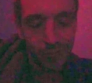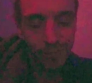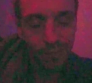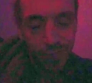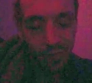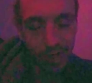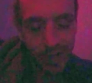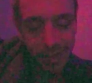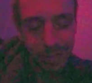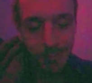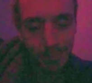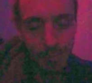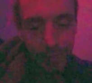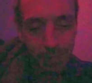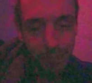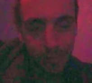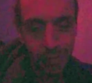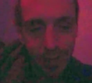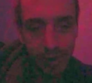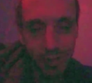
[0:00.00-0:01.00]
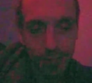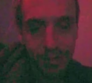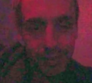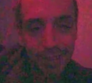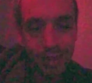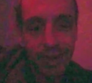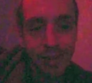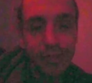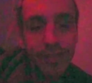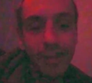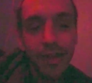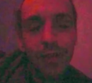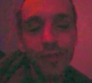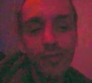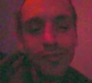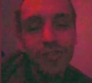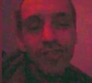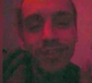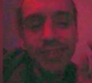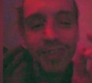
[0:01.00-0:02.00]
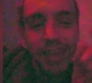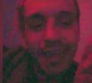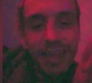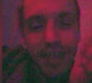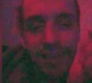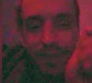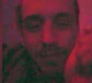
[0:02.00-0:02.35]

Fucking the people that are just like us,